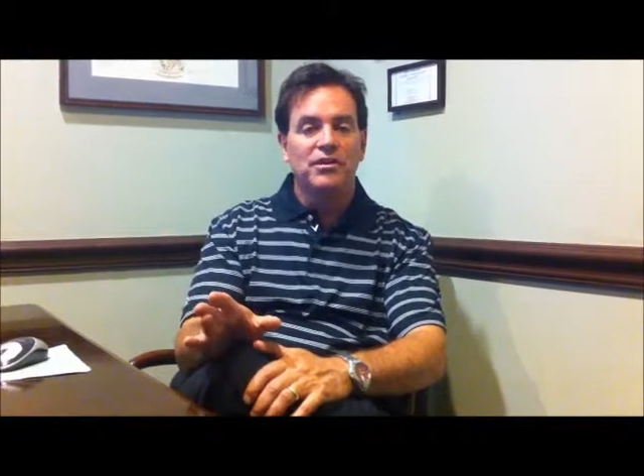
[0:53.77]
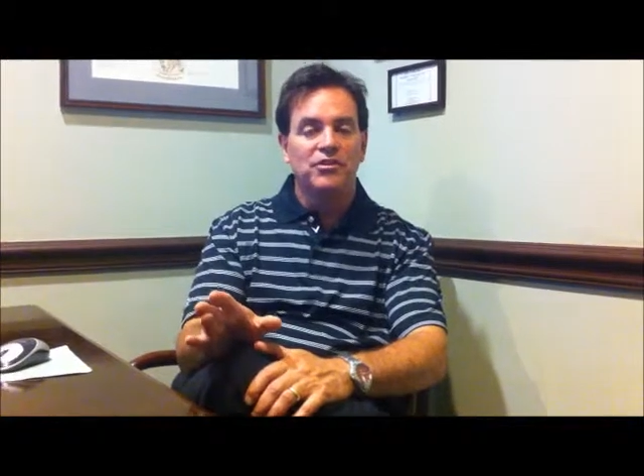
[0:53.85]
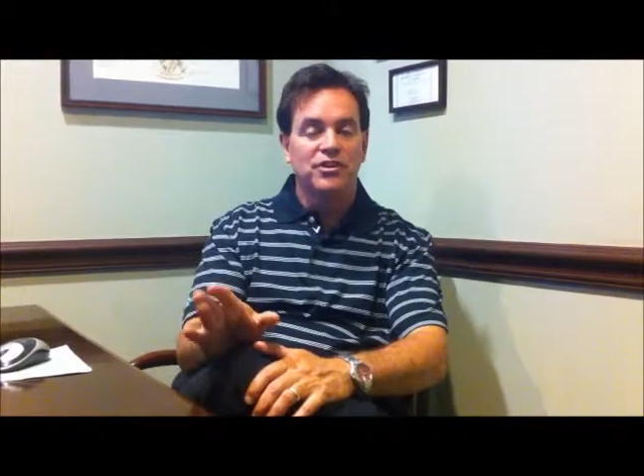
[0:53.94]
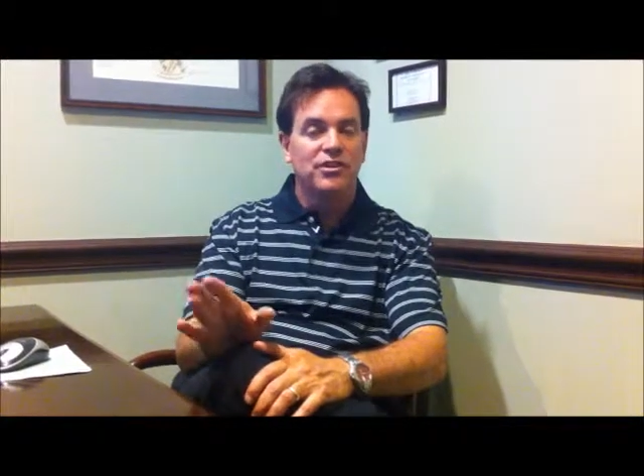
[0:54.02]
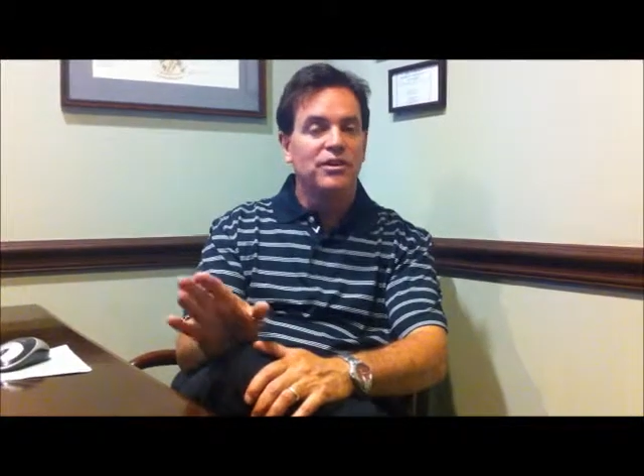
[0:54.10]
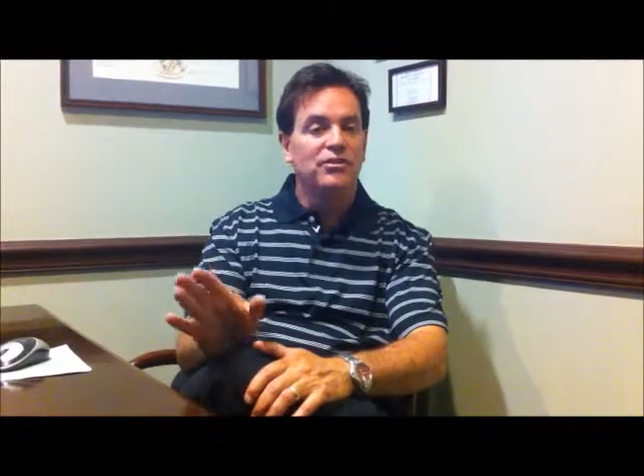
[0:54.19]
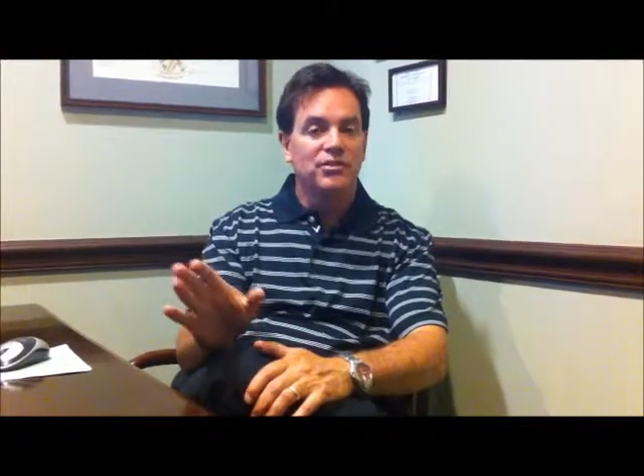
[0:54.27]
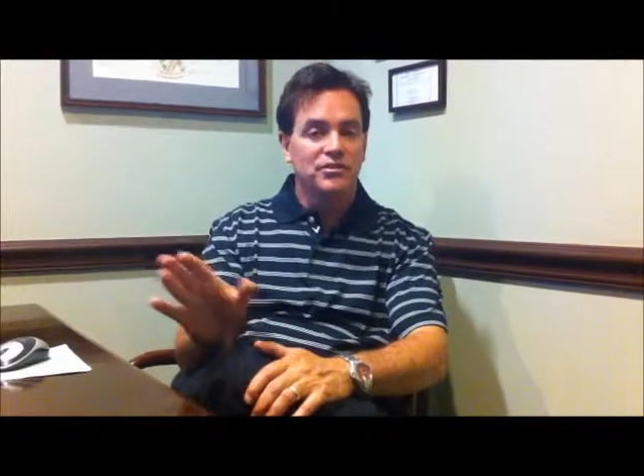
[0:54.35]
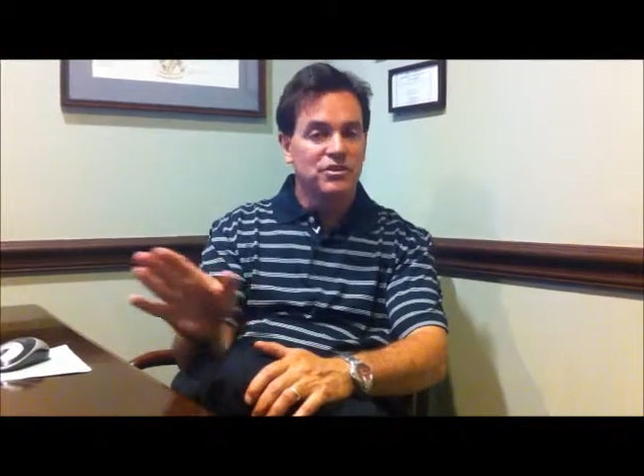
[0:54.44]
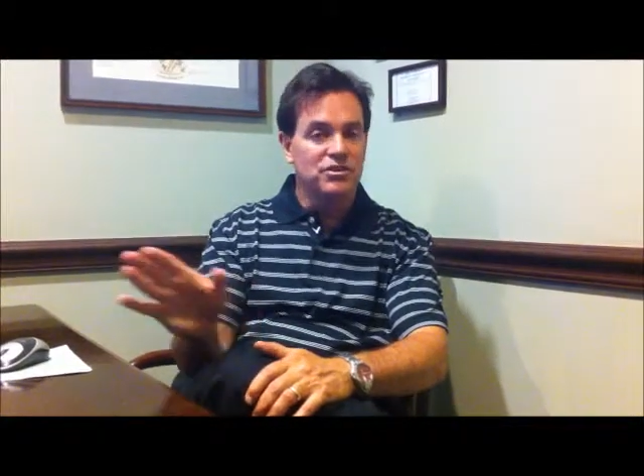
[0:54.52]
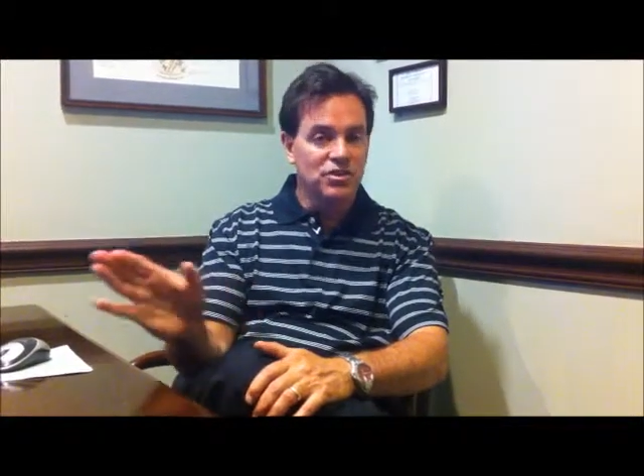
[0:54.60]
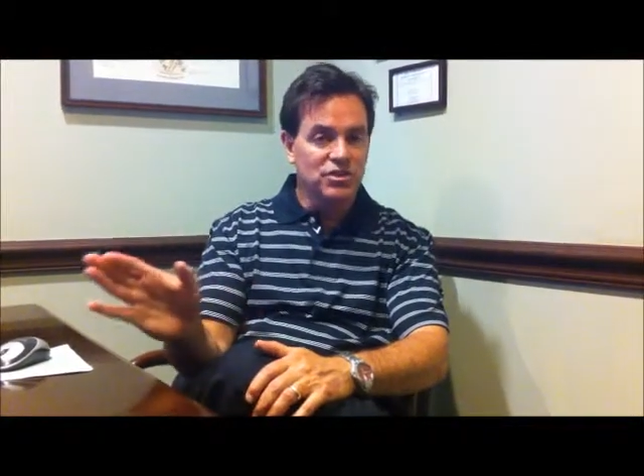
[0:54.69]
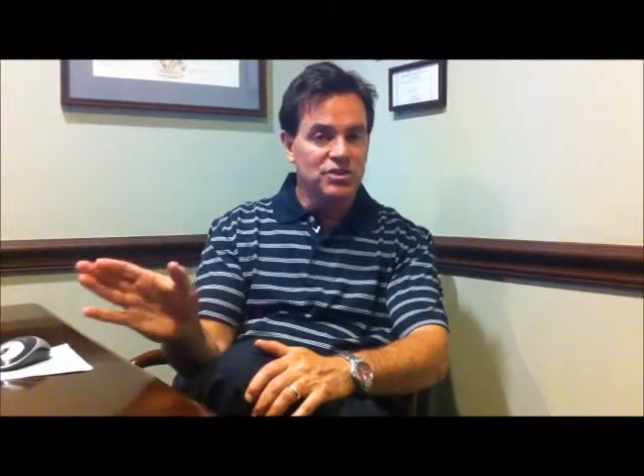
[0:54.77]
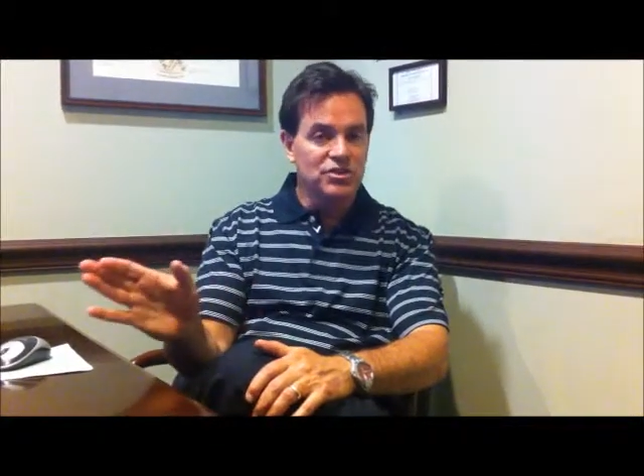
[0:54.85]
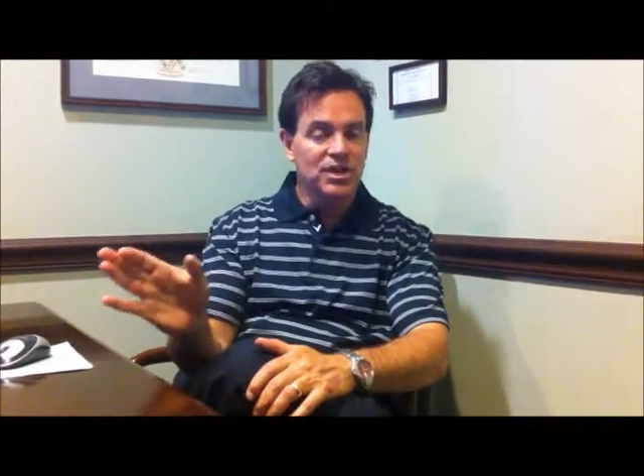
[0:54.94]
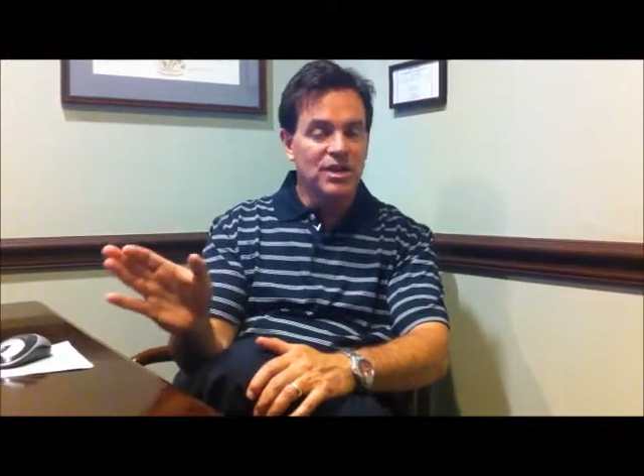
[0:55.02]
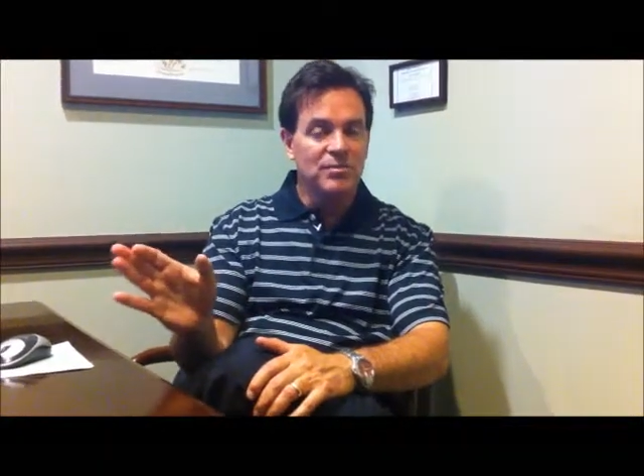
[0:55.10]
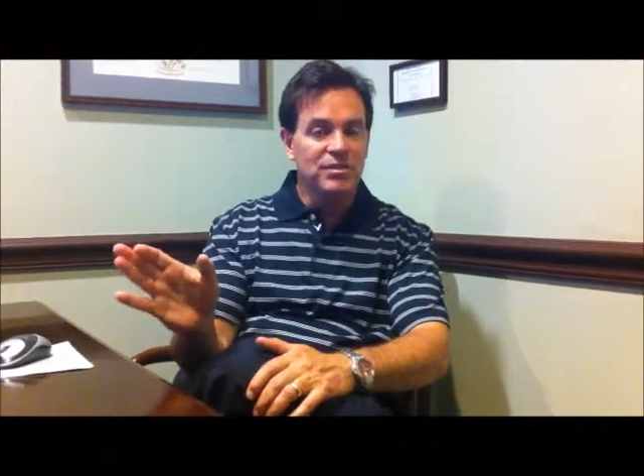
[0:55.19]
series of
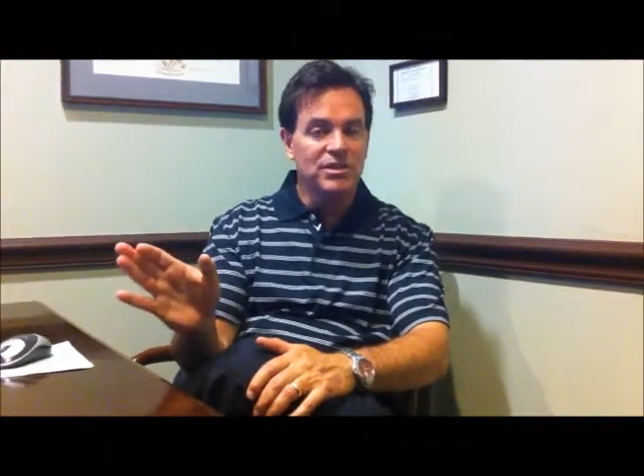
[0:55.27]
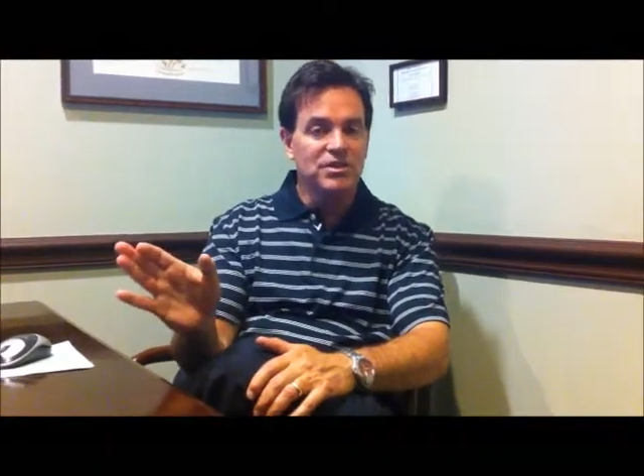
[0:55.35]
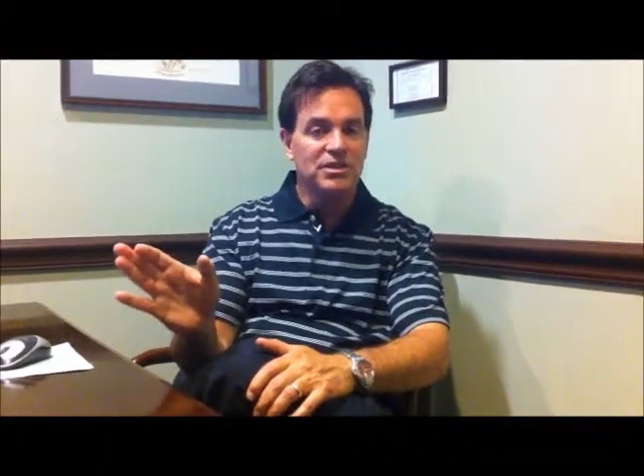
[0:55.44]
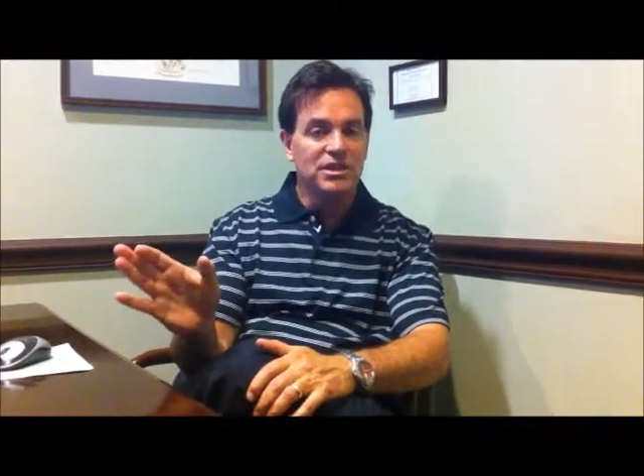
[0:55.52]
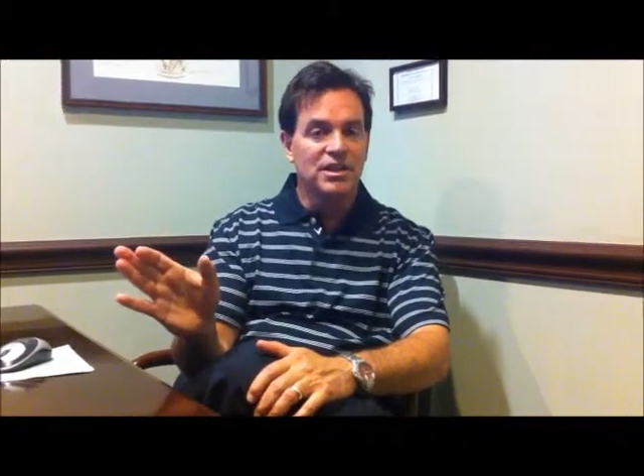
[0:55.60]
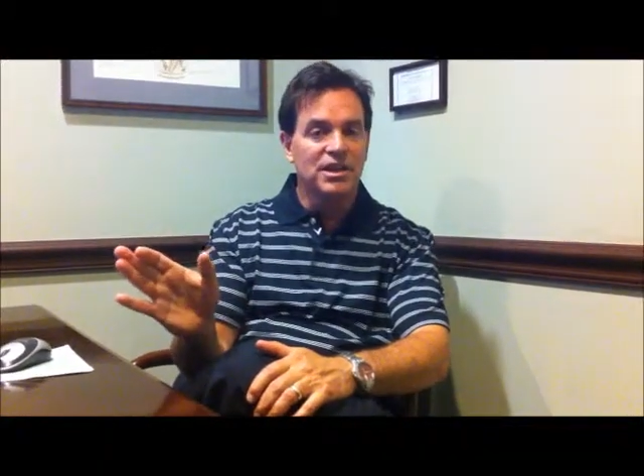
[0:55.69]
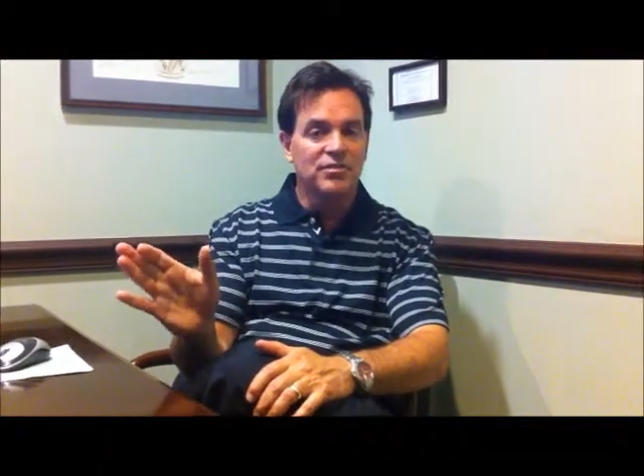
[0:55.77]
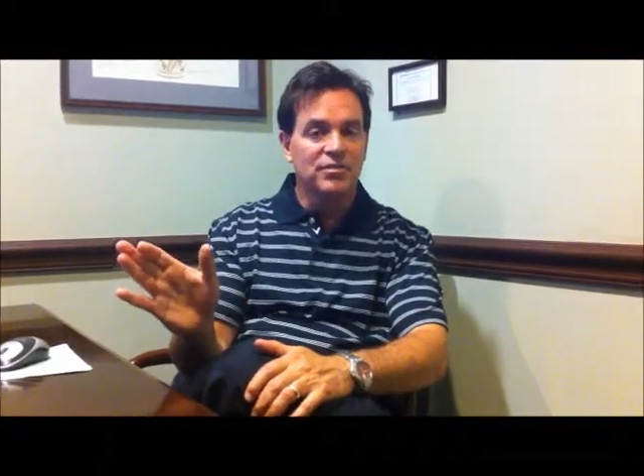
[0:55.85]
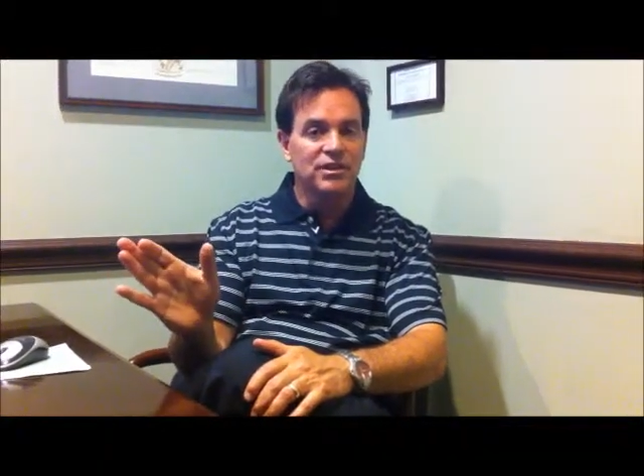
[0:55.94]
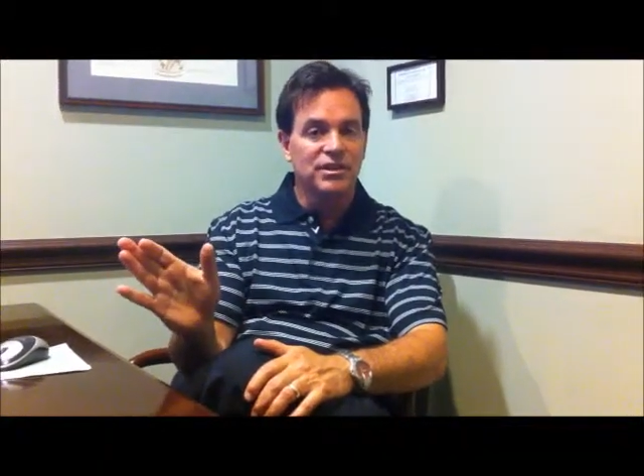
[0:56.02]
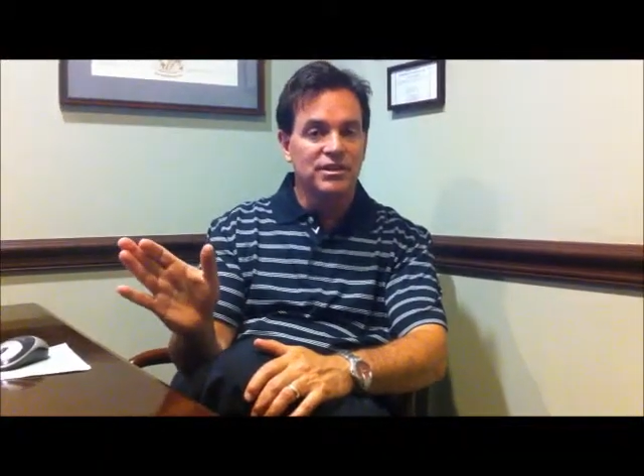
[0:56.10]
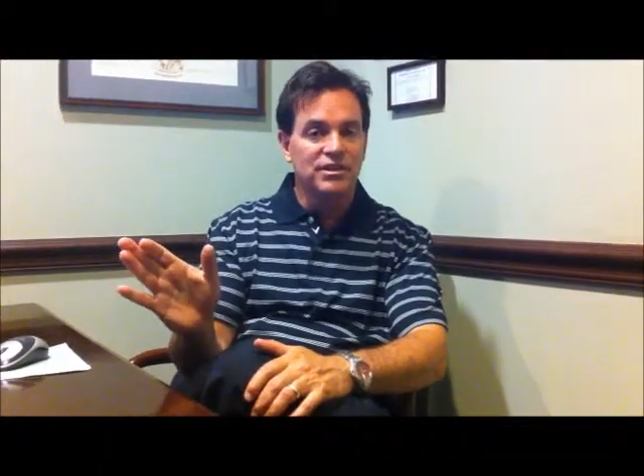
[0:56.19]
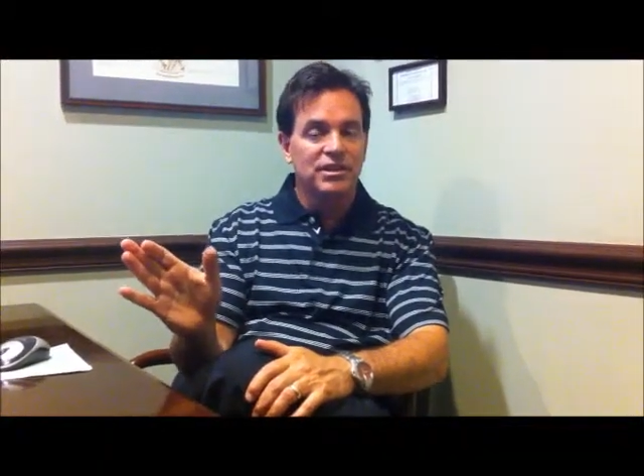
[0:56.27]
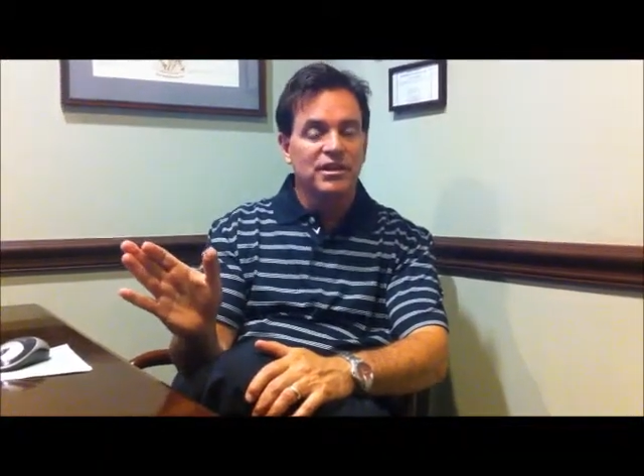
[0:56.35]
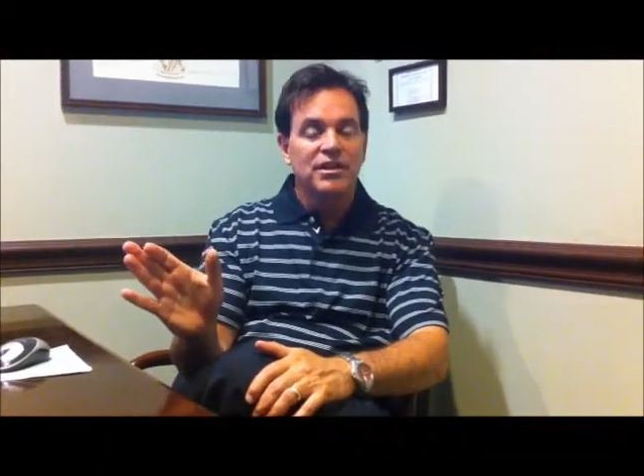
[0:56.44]
insurance companies that cover it.